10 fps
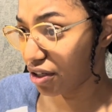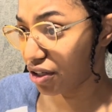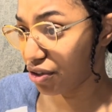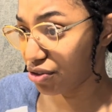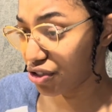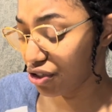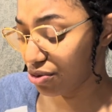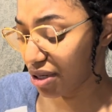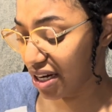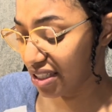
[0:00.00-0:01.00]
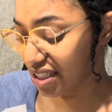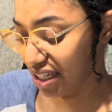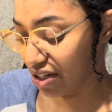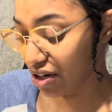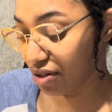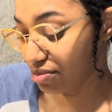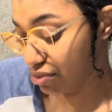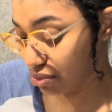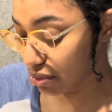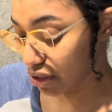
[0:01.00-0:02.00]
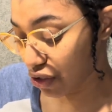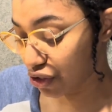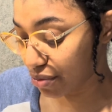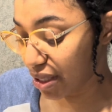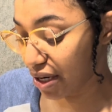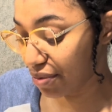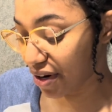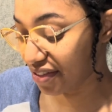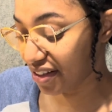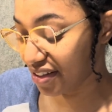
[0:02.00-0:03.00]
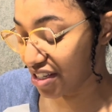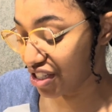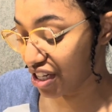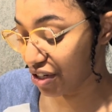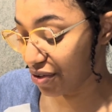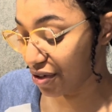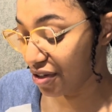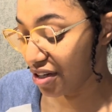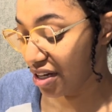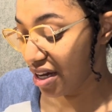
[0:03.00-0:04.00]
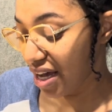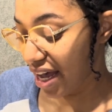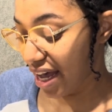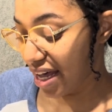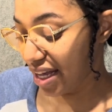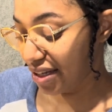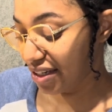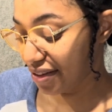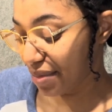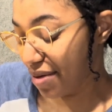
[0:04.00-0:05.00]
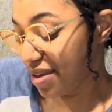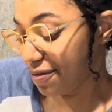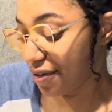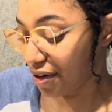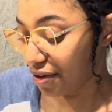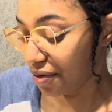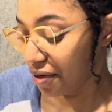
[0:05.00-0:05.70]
YouTube content, her social media presence in general, and it just made me feel